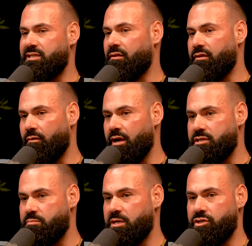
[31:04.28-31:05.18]
the other thing, right?
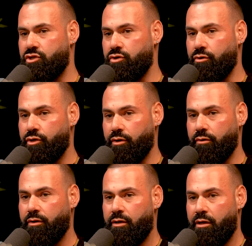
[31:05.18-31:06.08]
Just because
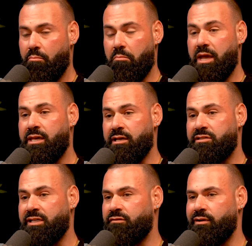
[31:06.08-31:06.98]
you're making
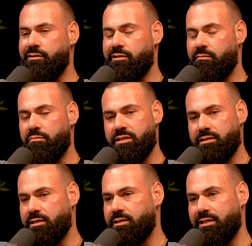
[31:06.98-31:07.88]
6 figures in a
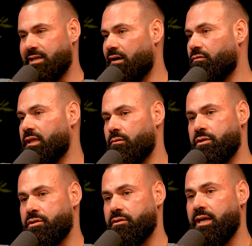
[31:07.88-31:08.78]
business, that's not really
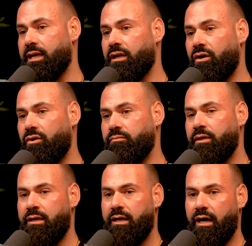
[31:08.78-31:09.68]
what you're taking
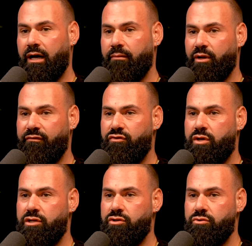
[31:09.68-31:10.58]
home. But if you
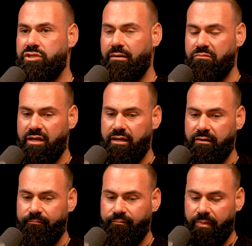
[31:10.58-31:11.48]
can do
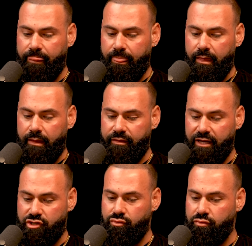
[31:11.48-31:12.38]
something
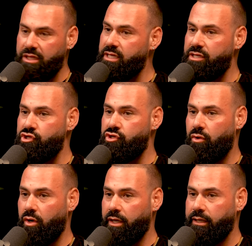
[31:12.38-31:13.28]
that you really
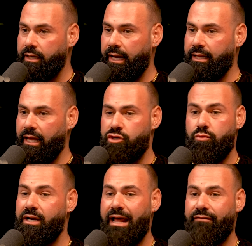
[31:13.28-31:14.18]
enjoy, and like you
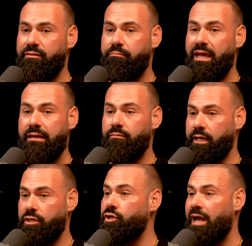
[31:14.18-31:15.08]
wouldn't have to pay,
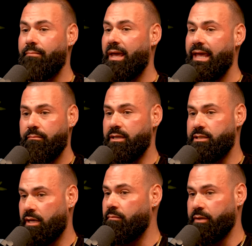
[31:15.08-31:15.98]
like you're not paying me to
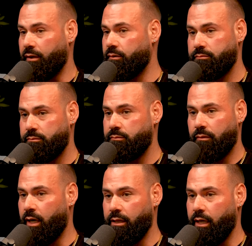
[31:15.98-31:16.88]
come here, right?
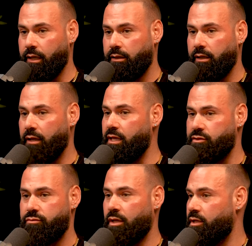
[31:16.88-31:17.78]
Right? Like
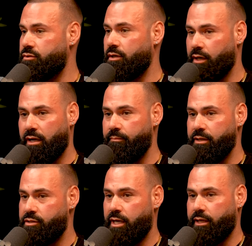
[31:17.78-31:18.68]
unless you're going to cut me a
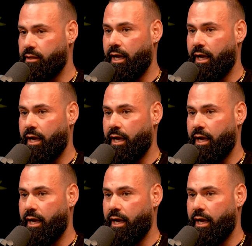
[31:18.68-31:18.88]
check.